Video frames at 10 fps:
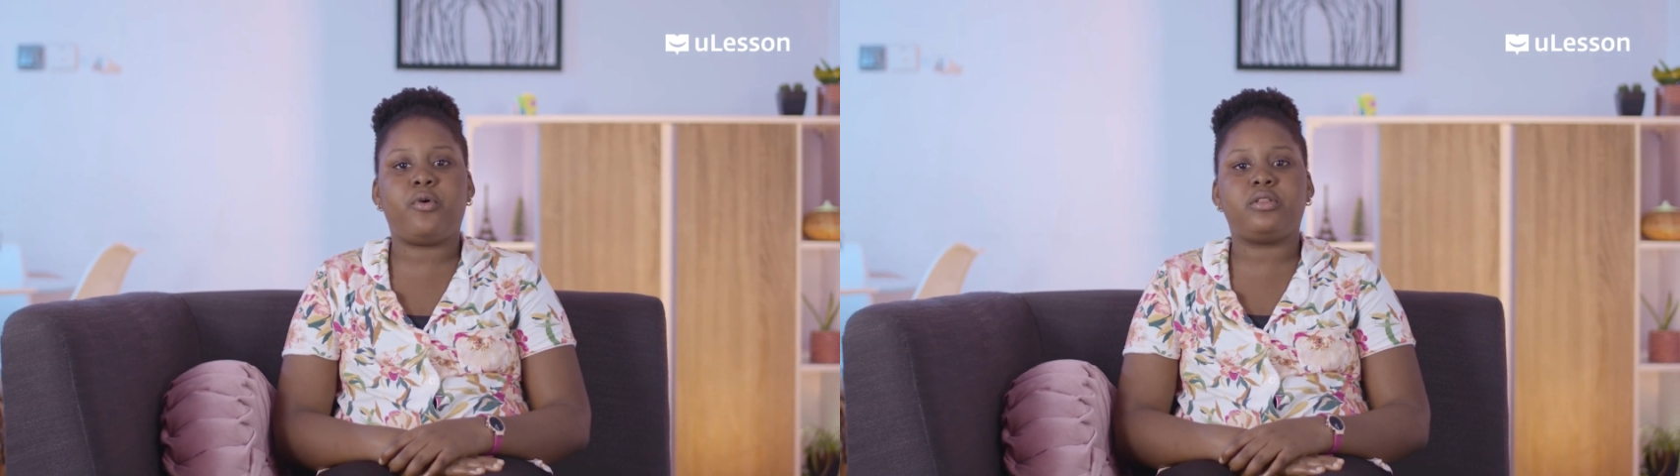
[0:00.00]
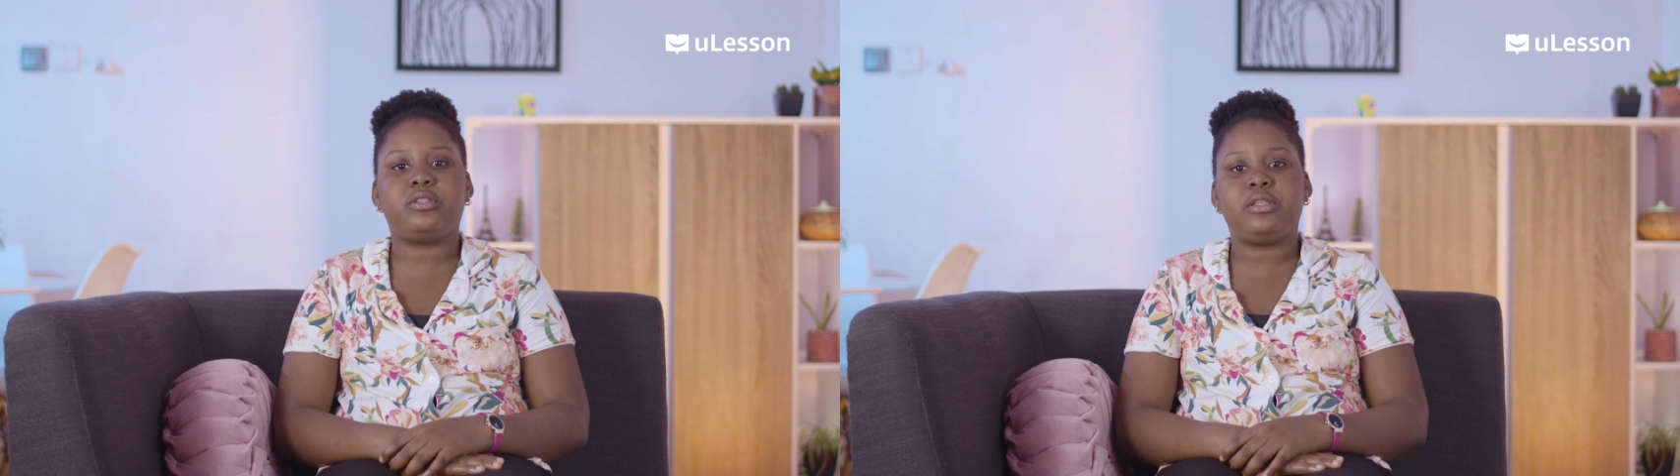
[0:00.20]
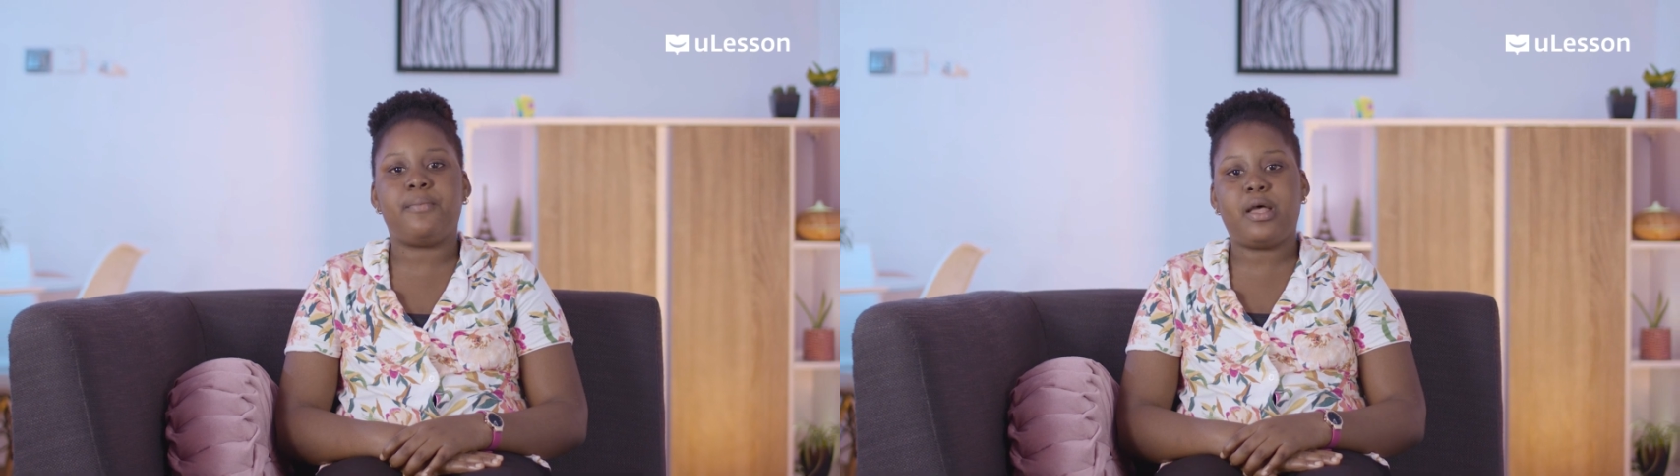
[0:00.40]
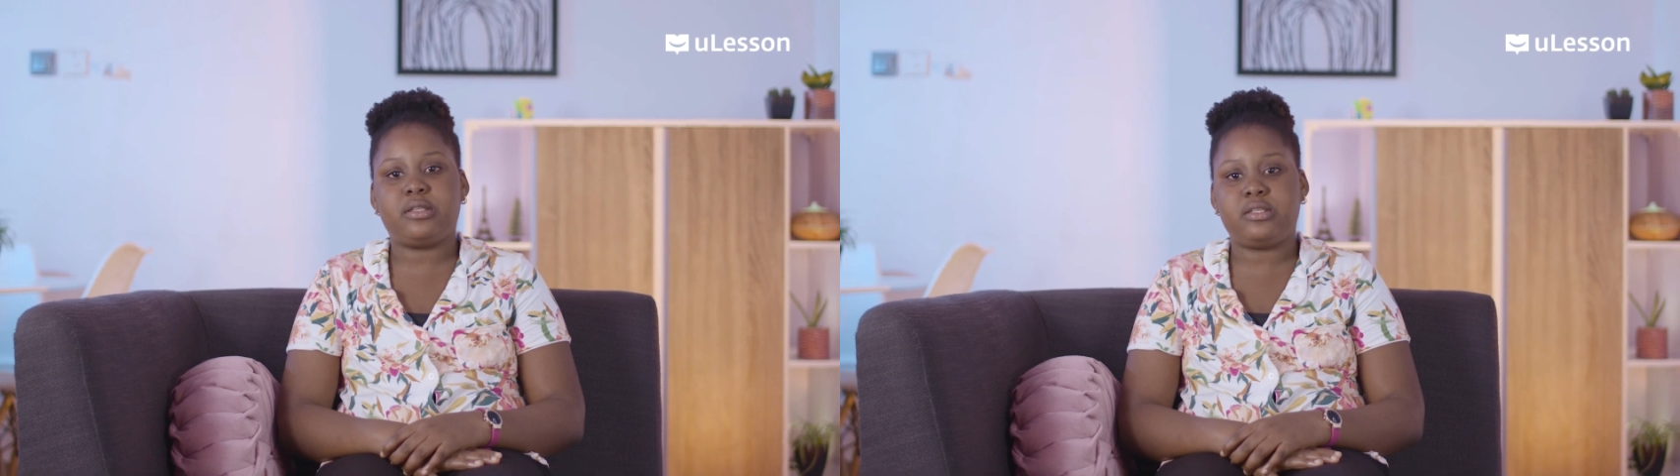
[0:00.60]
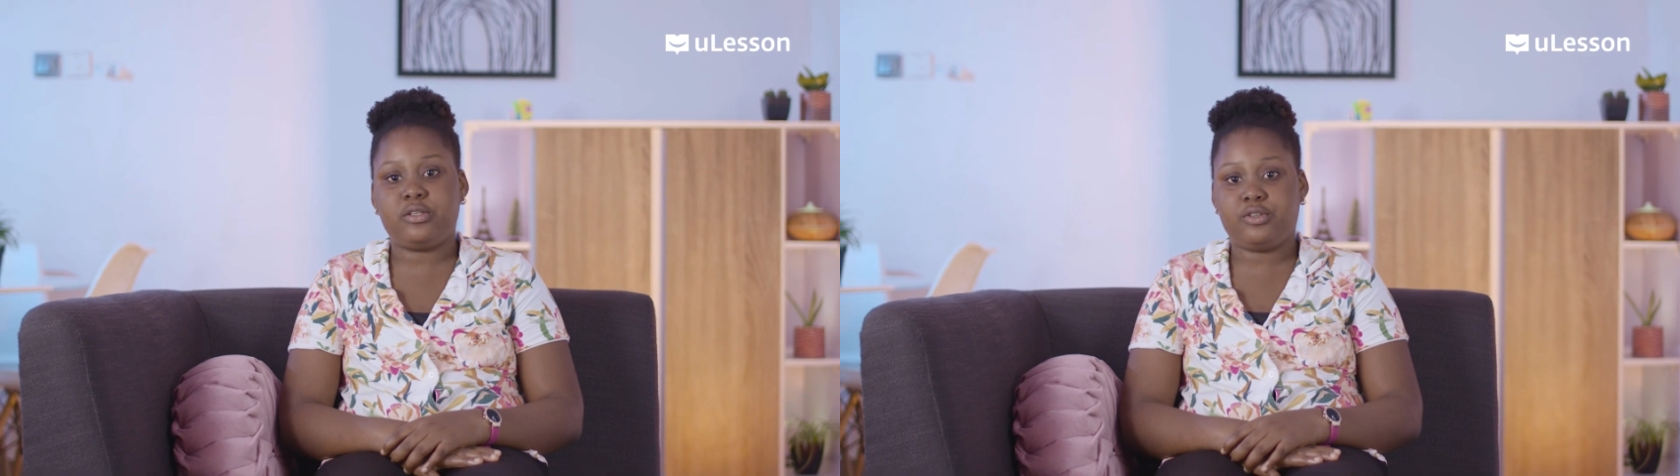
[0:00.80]
what the
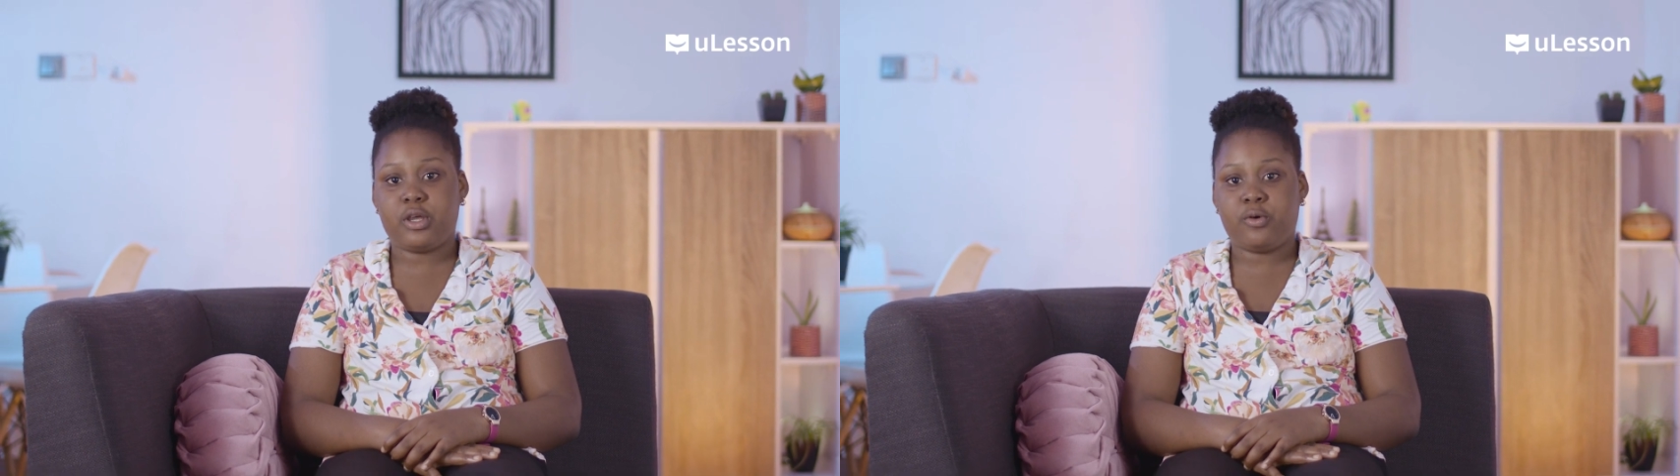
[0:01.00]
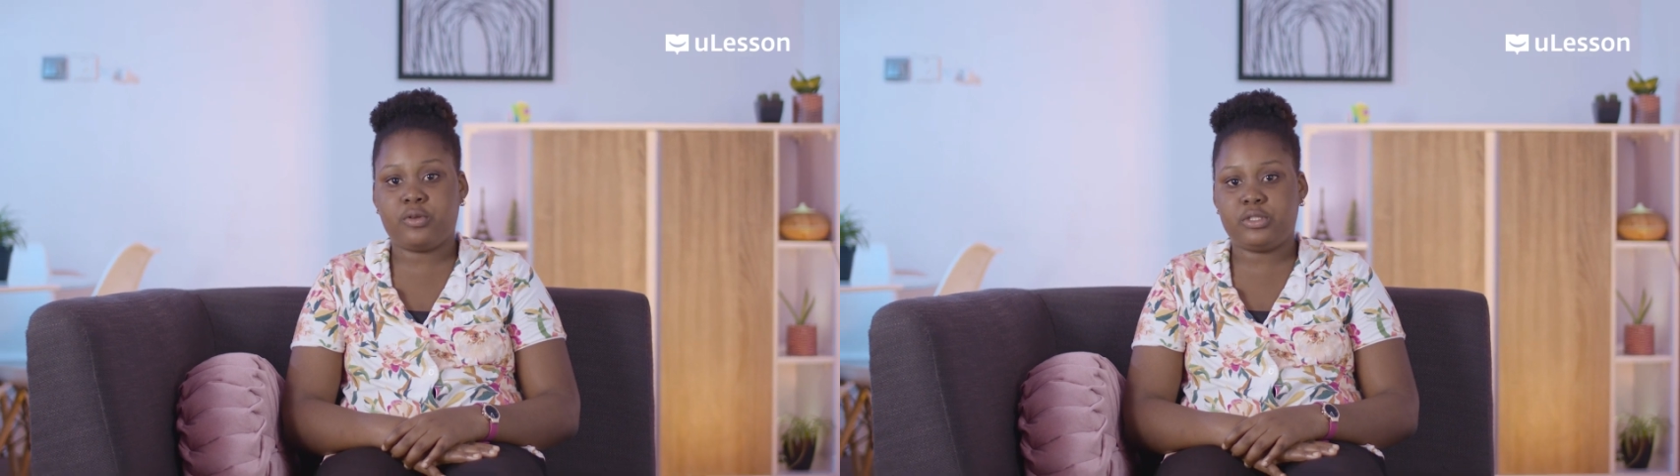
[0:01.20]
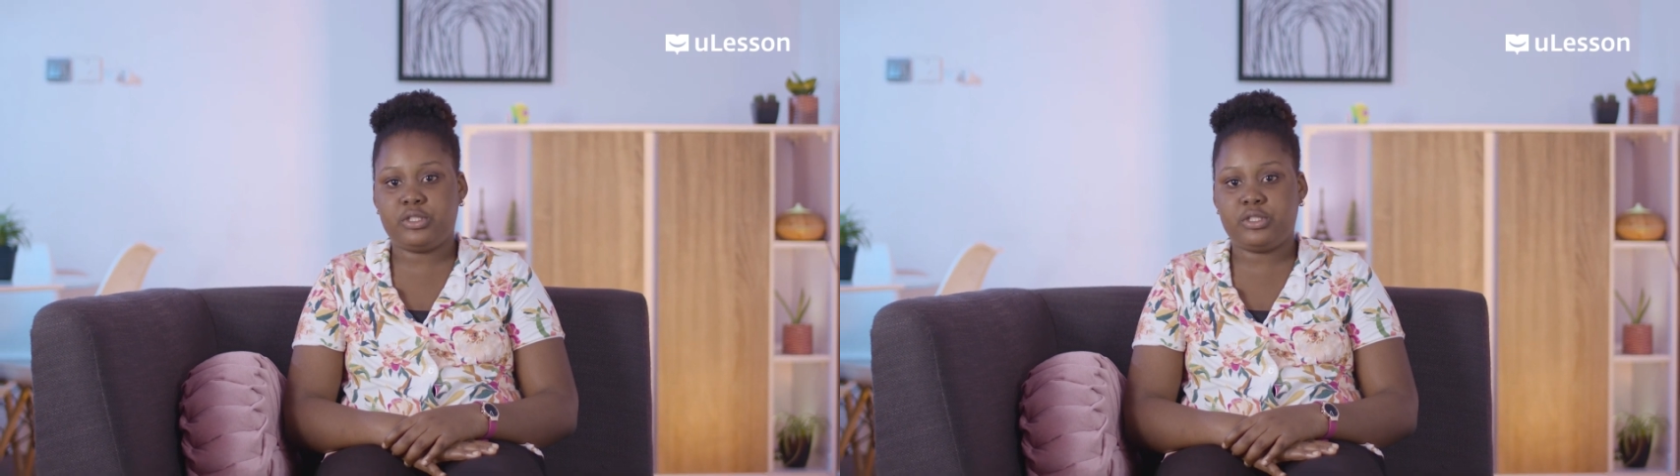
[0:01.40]
math teacher was